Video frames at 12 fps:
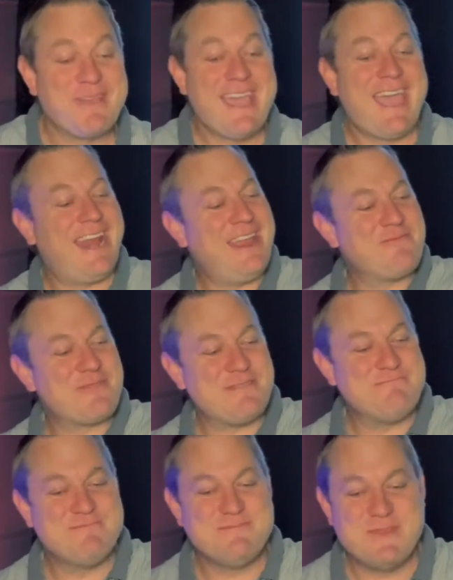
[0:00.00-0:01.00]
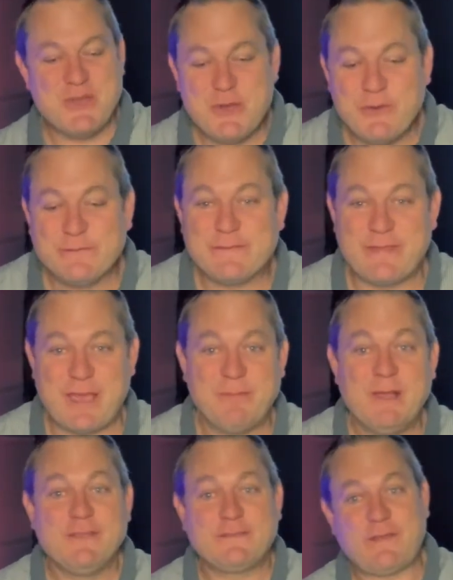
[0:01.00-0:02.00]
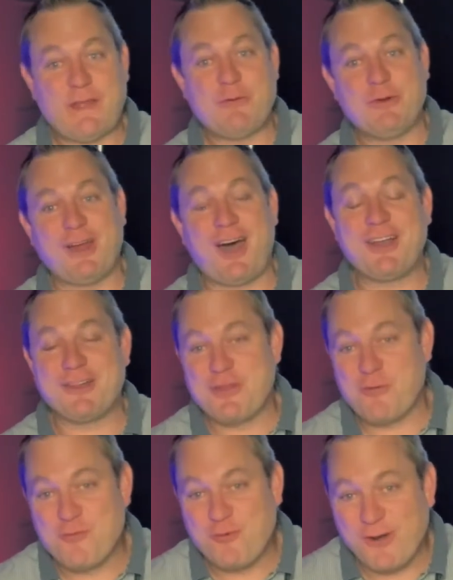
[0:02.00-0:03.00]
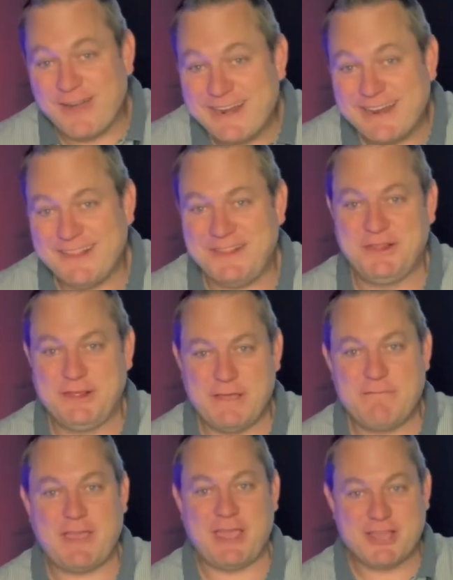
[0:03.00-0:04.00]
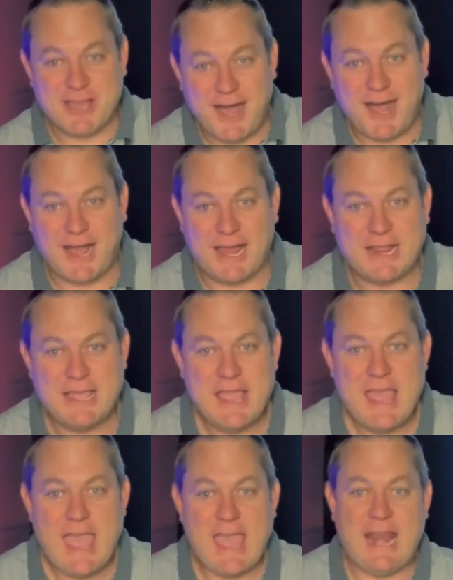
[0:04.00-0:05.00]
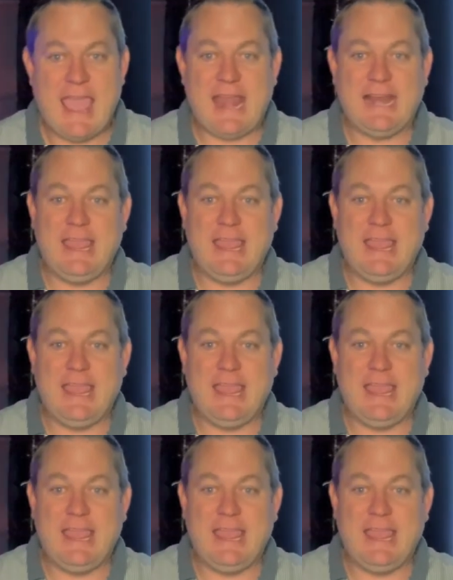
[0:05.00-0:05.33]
and he removes them so they would honor the one living God. And